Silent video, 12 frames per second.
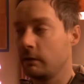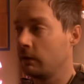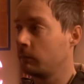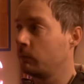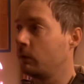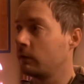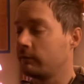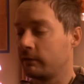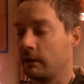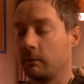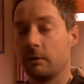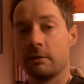You can walk
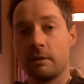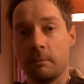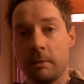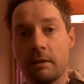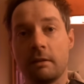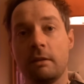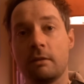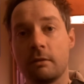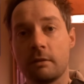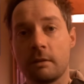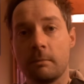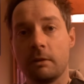for hours, you barely
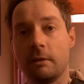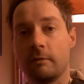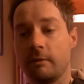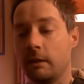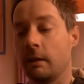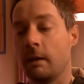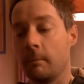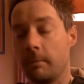notice them on your feet.